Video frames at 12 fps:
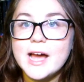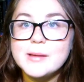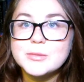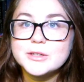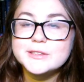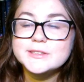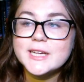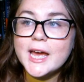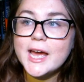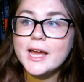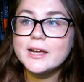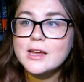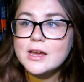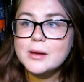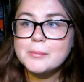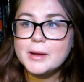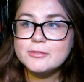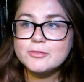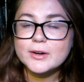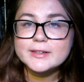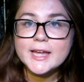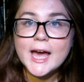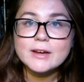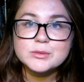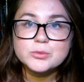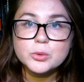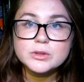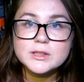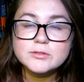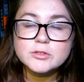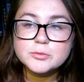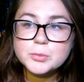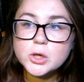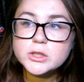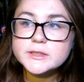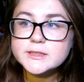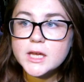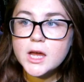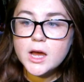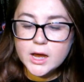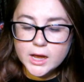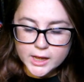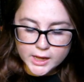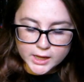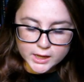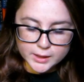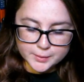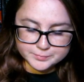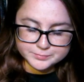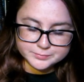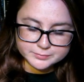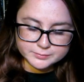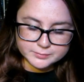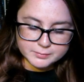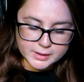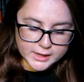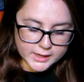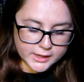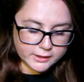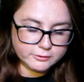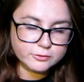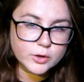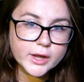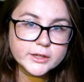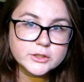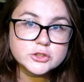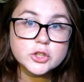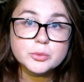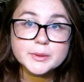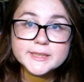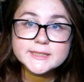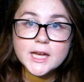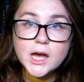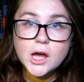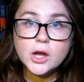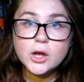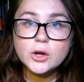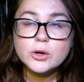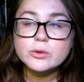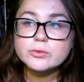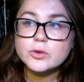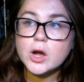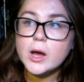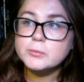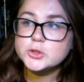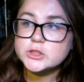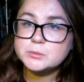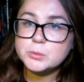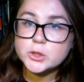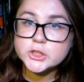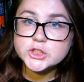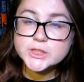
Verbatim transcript: I'm going to tag my friend Kat from For the Love of Books, um, my friend Teresa from Just Bookish